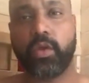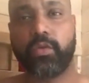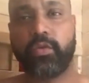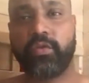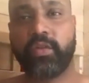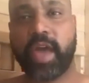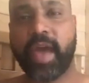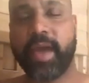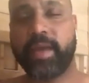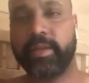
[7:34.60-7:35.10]

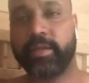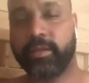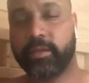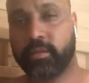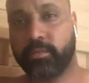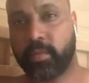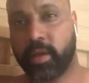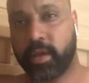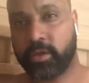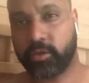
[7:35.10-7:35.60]
That
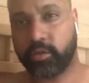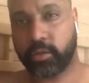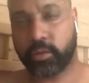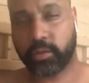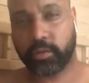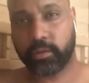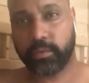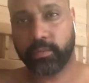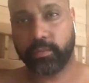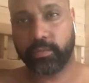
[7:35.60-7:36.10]
is
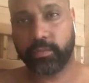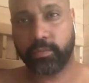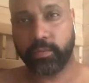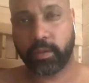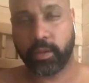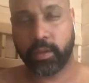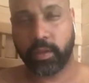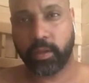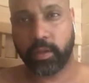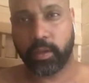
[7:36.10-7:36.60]
magic.
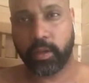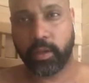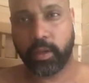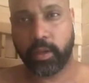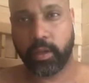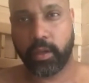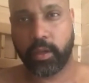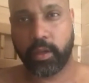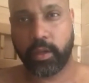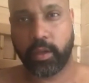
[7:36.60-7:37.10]

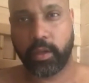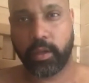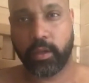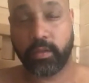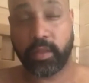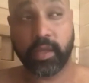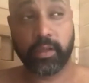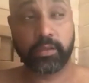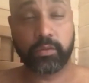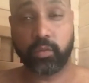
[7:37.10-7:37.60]

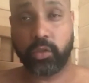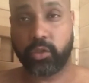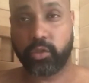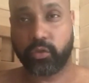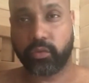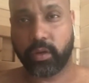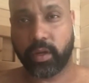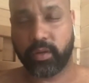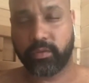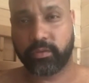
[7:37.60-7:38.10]
That is
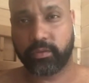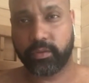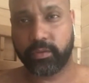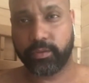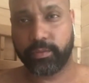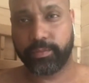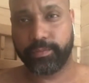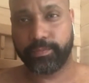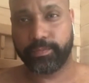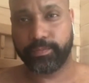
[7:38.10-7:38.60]
witchcraft.
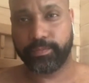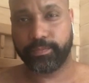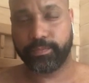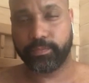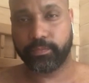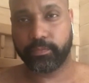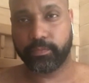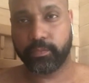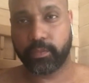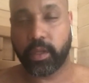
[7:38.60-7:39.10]

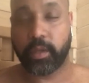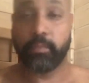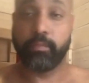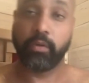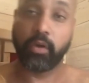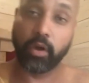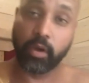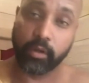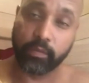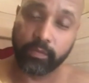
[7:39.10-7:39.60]
And
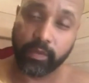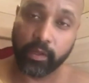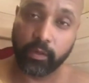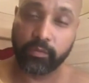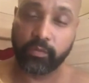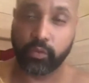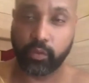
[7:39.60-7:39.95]
part of that, of